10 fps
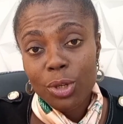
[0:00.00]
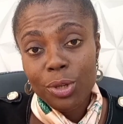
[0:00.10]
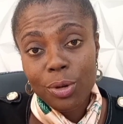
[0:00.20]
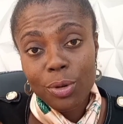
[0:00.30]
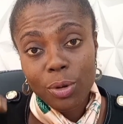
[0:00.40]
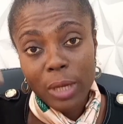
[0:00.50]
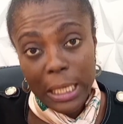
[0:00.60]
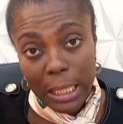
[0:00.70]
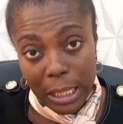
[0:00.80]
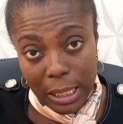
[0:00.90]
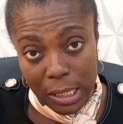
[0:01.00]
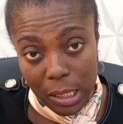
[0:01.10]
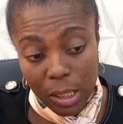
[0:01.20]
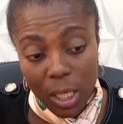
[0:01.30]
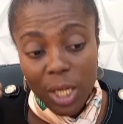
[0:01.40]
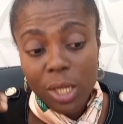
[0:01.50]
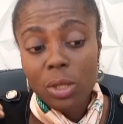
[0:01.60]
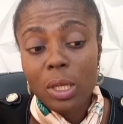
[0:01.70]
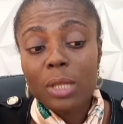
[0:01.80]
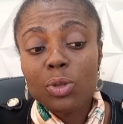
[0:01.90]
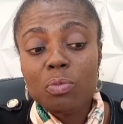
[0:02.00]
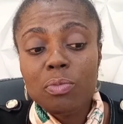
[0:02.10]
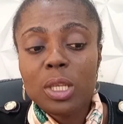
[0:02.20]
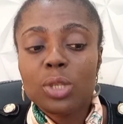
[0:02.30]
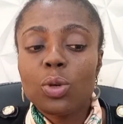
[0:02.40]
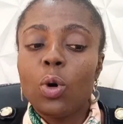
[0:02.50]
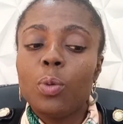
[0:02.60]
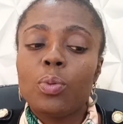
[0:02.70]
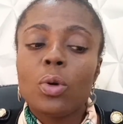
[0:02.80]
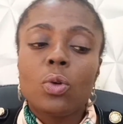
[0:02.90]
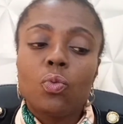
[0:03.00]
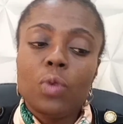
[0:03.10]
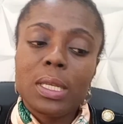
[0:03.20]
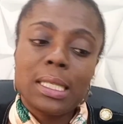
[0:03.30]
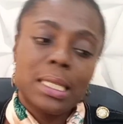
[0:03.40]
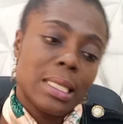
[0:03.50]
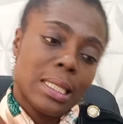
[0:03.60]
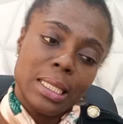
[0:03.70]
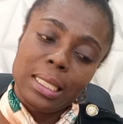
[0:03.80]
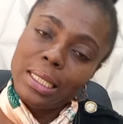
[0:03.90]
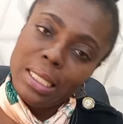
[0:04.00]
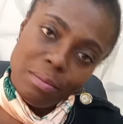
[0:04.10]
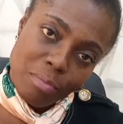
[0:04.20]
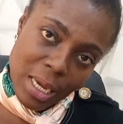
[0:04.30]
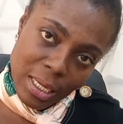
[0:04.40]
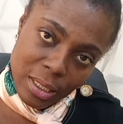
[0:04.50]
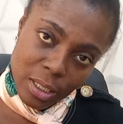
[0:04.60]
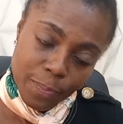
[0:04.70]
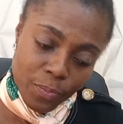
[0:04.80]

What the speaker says: you're going to increase it in order to meet up with the demand.